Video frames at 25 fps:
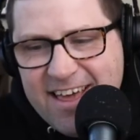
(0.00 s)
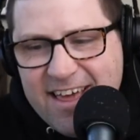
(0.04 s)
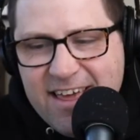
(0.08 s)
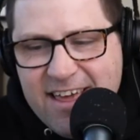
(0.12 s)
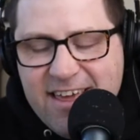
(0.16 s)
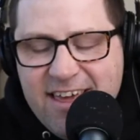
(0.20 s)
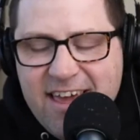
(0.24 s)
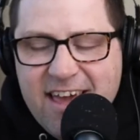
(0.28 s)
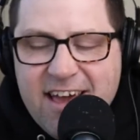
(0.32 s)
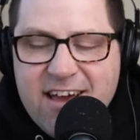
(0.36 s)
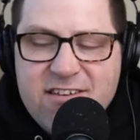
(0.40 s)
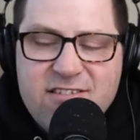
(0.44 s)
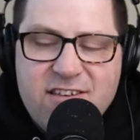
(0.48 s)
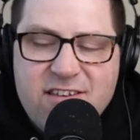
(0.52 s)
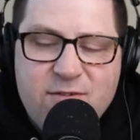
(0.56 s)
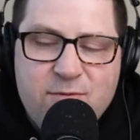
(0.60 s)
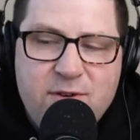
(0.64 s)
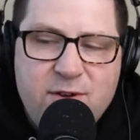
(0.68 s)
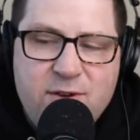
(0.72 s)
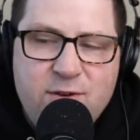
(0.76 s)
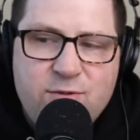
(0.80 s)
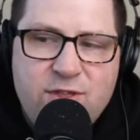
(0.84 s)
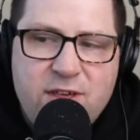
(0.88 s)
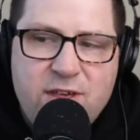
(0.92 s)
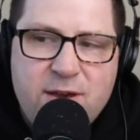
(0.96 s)
Yeah, because like
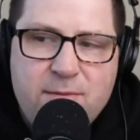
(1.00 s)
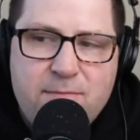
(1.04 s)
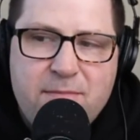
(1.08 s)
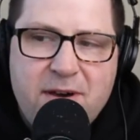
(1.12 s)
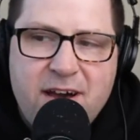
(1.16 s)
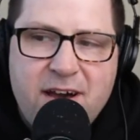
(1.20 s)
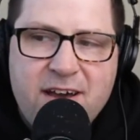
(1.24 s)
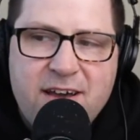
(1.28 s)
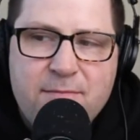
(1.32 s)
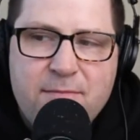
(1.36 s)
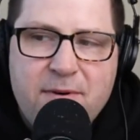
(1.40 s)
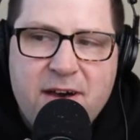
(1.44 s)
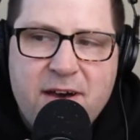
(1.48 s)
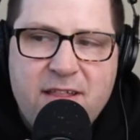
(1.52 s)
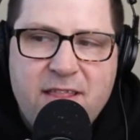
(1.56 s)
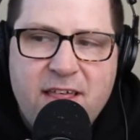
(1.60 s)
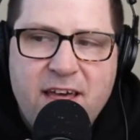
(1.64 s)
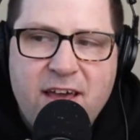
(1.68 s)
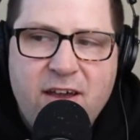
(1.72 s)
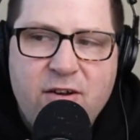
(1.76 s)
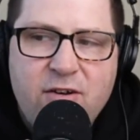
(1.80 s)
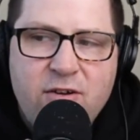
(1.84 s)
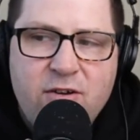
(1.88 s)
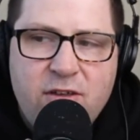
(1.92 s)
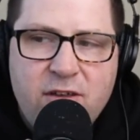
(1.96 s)
when you think back about
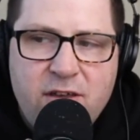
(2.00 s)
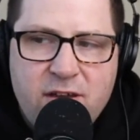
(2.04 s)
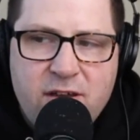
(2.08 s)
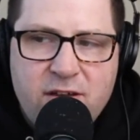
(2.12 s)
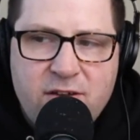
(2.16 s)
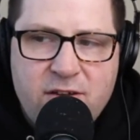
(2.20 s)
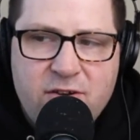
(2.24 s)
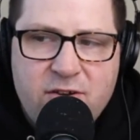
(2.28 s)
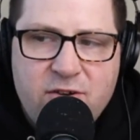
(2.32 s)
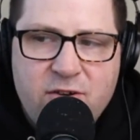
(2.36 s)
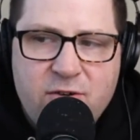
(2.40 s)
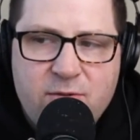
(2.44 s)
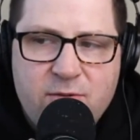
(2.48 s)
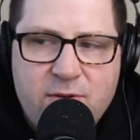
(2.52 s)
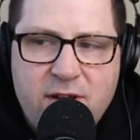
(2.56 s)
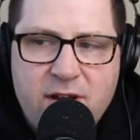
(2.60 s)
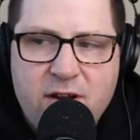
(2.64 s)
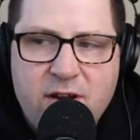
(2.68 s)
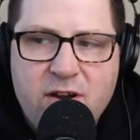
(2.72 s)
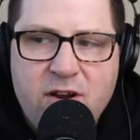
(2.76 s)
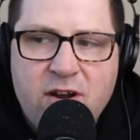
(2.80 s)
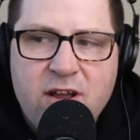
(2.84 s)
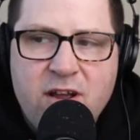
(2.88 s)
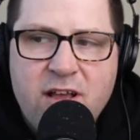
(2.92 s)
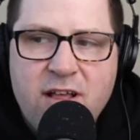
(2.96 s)
like early in your
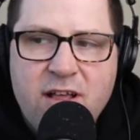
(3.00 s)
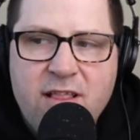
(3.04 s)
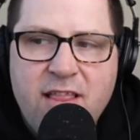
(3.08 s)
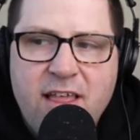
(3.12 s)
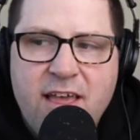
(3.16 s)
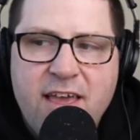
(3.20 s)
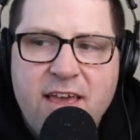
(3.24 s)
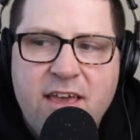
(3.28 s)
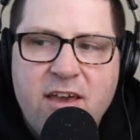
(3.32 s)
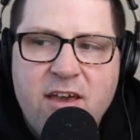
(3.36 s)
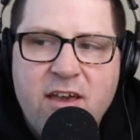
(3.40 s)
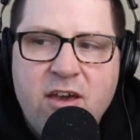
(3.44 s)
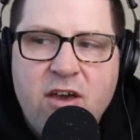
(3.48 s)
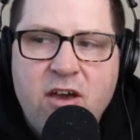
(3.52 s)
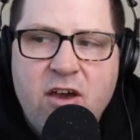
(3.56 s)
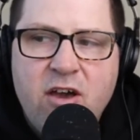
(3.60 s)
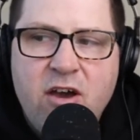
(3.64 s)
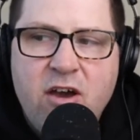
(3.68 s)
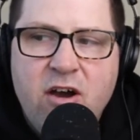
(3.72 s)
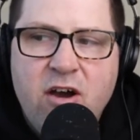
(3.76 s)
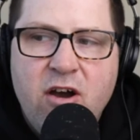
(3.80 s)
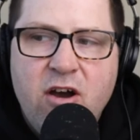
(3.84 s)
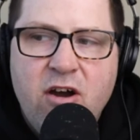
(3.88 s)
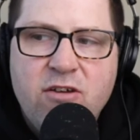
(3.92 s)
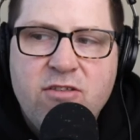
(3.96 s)
career, like
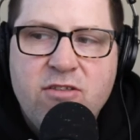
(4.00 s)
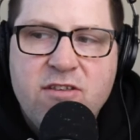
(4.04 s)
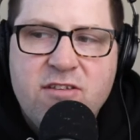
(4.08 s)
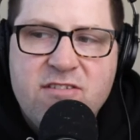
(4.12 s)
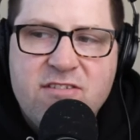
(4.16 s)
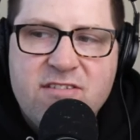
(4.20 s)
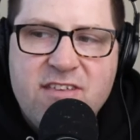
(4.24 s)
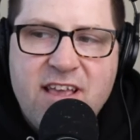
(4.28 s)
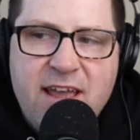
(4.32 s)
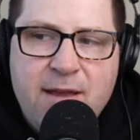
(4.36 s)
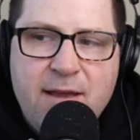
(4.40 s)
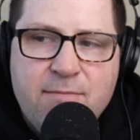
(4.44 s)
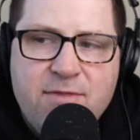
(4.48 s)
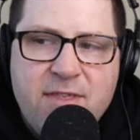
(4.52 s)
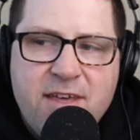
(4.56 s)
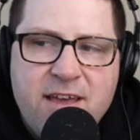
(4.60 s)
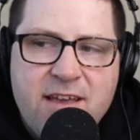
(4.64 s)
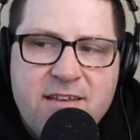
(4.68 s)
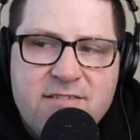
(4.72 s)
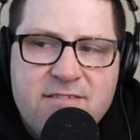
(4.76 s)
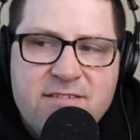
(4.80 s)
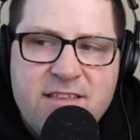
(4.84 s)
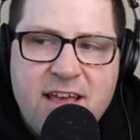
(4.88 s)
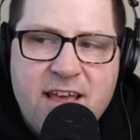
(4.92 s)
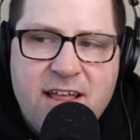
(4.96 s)
are the same
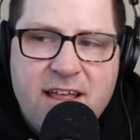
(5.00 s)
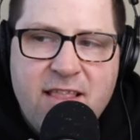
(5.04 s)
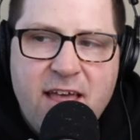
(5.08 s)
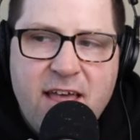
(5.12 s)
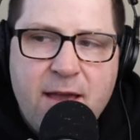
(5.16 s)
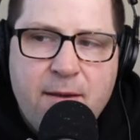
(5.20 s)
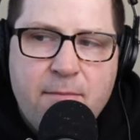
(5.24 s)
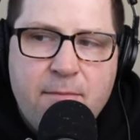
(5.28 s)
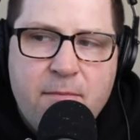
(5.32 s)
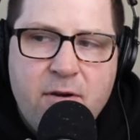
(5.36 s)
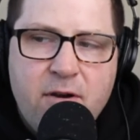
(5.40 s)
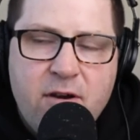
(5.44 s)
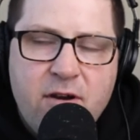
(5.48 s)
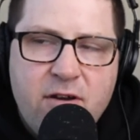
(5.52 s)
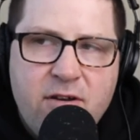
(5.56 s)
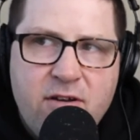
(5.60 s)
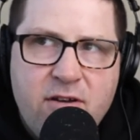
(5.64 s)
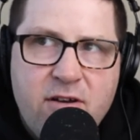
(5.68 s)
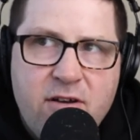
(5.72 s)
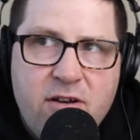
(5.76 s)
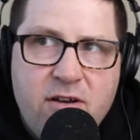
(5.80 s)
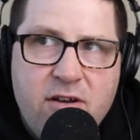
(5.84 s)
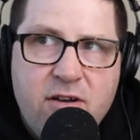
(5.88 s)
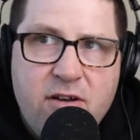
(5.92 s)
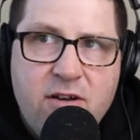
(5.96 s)
things that like are
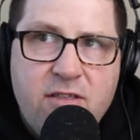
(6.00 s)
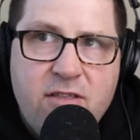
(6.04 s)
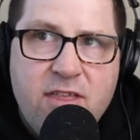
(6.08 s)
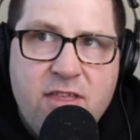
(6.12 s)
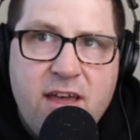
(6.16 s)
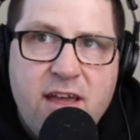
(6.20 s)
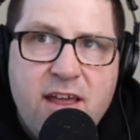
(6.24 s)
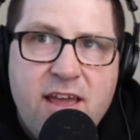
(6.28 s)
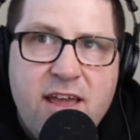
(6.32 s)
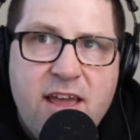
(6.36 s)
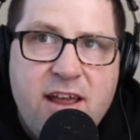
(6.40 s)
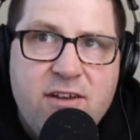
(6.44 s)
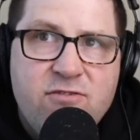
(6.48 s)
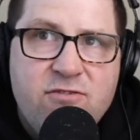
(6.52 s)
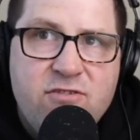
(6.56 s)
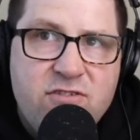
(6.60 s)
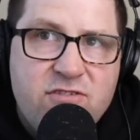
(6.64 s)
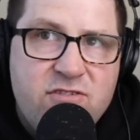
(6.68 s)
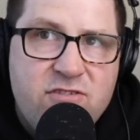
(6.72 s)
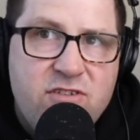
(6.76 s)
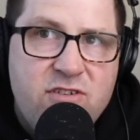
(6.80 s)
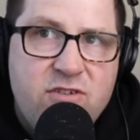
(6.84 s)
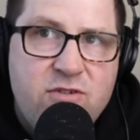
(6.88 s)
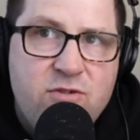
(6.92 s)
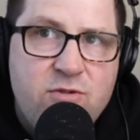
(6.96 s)
that
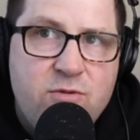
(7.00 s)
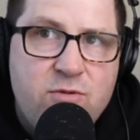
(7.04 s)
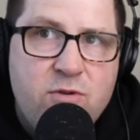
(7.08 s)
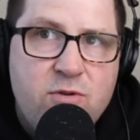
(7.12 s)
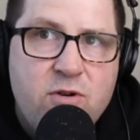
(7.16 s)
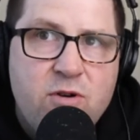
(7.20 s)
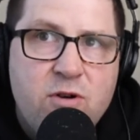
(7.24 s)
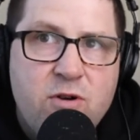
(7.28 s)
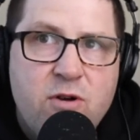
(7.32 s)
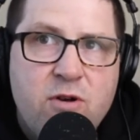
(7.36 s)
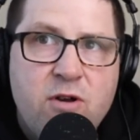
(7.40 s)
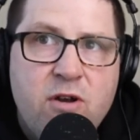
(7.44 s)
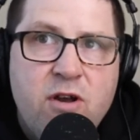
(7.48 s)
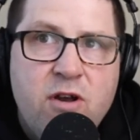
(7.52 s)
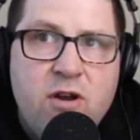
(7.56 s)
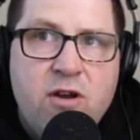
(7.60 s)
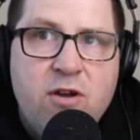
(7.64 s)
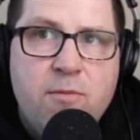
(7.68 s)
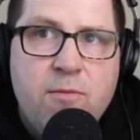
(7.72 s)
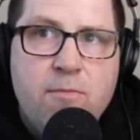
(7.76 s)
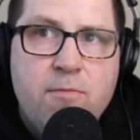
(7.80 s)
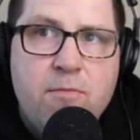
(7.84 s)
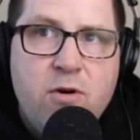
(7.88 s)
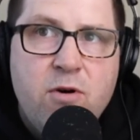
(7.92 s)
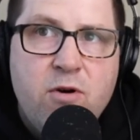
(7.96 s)
interest you or
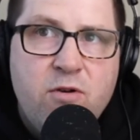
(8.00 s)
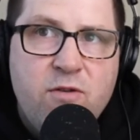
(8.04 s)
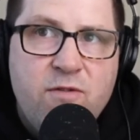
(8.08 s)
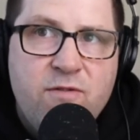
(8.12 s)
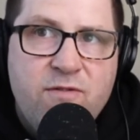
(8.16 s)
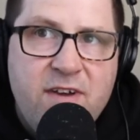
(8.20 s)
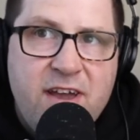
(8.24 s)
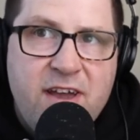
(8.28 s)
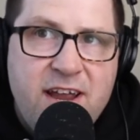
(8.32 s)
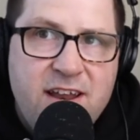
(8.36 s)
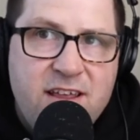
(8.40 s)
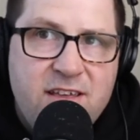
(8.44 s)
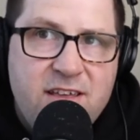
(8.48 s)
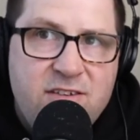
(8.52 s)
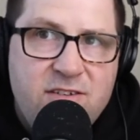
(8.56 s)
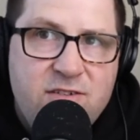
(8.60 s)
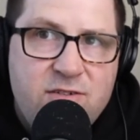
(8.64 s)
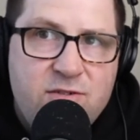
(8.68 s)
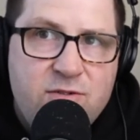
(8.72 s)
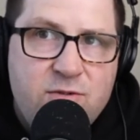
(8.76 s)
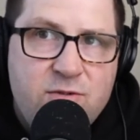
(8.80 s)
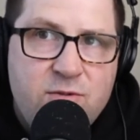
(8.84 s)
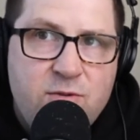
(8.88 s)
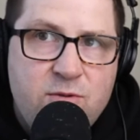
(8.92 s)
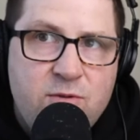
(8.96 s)
motivated
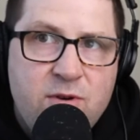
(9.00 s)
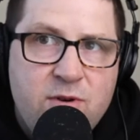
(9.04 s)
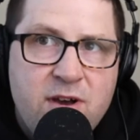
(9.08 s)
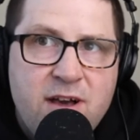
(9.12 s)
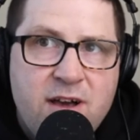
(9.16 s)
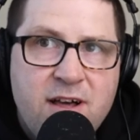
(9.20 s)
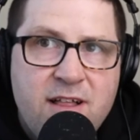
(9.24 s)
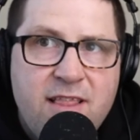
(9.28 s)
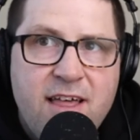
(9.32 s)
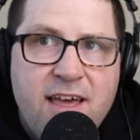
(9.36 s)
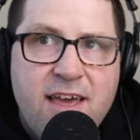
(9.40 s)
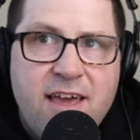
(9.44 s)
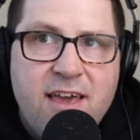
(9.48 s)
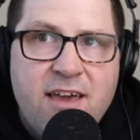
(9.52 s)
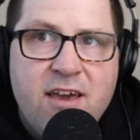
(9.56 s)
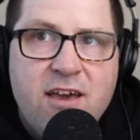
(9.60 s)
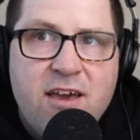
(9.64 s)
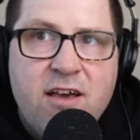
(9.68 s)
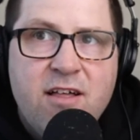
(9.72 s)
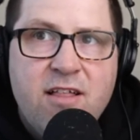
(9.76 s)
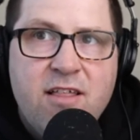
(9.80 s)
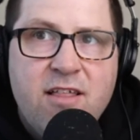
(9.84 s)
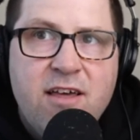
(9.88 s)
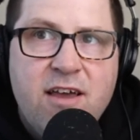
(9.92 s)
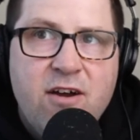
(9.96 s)
you like
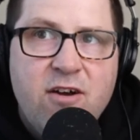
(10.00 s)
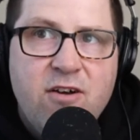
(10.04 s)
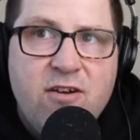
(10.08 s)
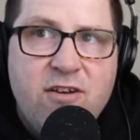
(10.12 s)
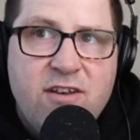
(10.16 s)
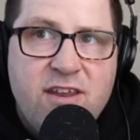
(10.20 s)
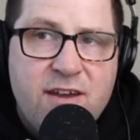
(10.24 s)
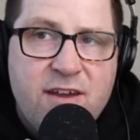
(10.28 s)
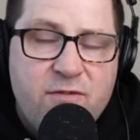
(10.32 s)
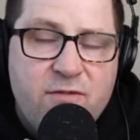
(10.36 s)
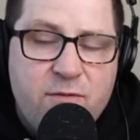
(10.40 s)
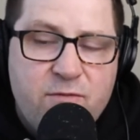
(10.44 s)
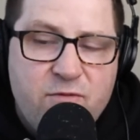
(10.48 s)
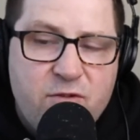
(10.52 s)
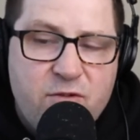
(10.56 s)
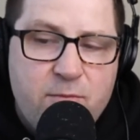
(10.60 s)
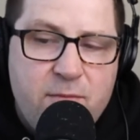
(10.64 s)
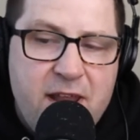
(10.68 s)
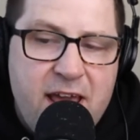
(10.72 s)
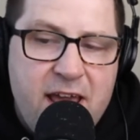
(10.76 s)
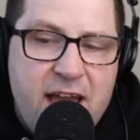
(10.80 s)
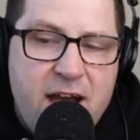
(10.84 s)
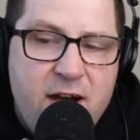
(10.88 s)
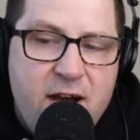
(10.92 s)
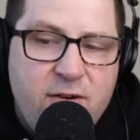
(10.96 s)
are different
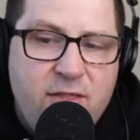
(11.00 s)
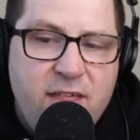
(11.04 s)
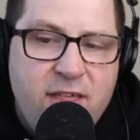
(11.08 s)
from now?